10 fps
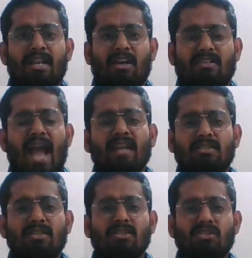Now,
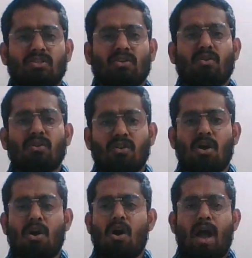taxes could
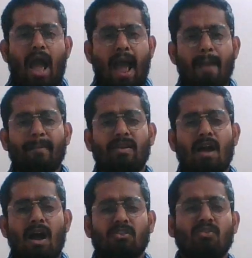
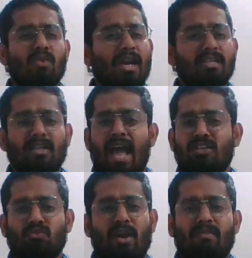happen otherwise
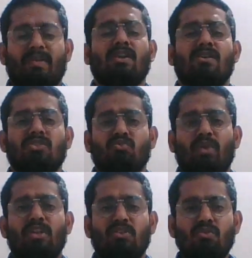as well because
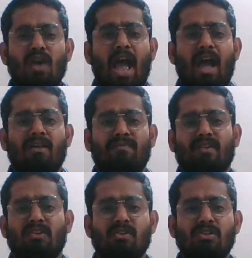we do have
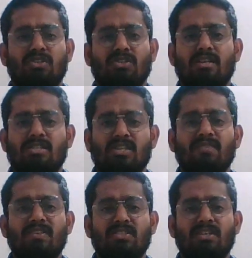goods,
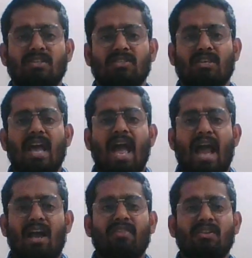services,
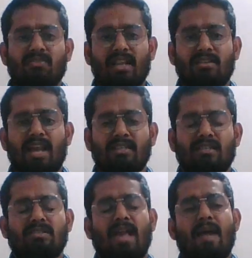and other
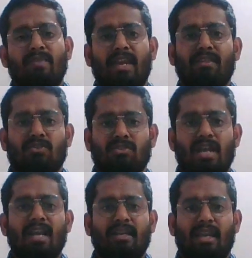transactions happening in the
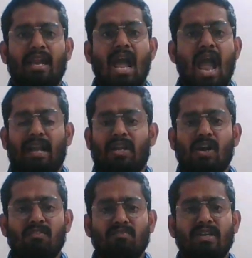society, and
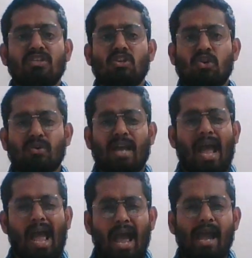government could
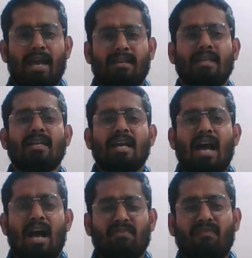add
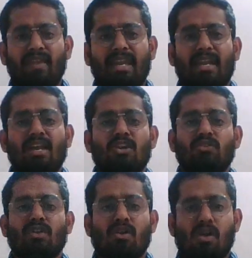a fee to
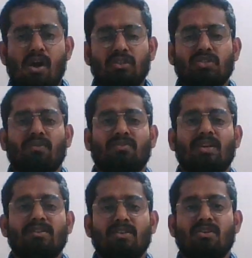the cost of
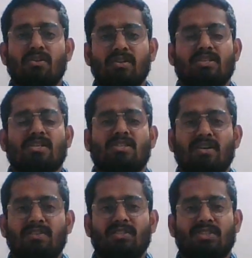certain goods,
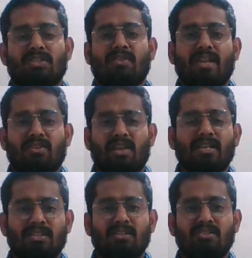services, and
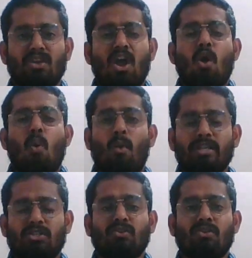transactions,
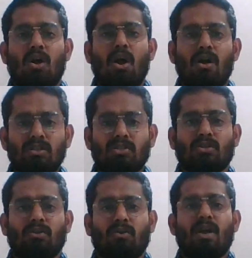which could
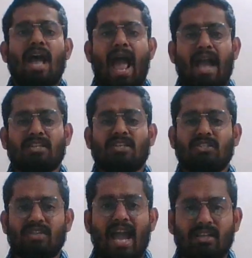also act
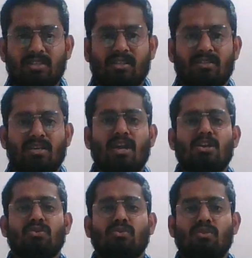as taxes
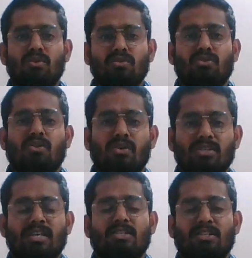to those
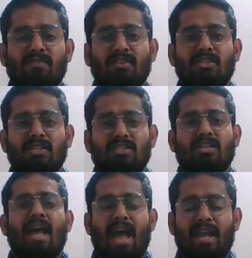goods,
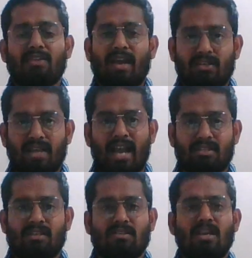services, and
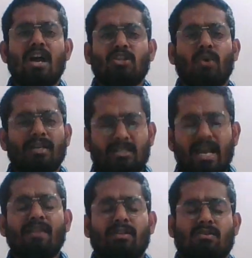transactions. To
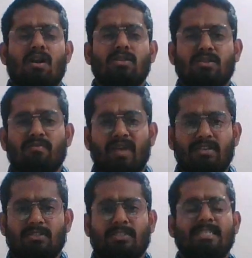understand this concept
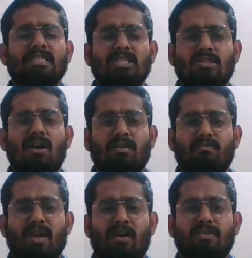better, let us talk
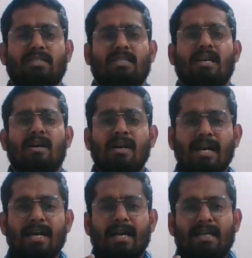about
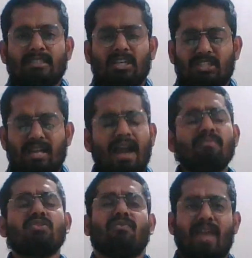the
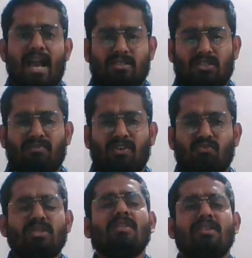types of taxes first.
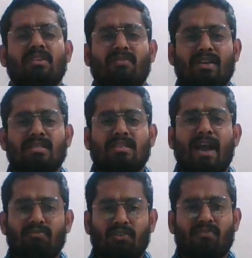Which are the different
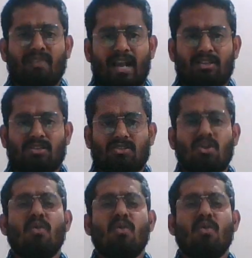types of taxes?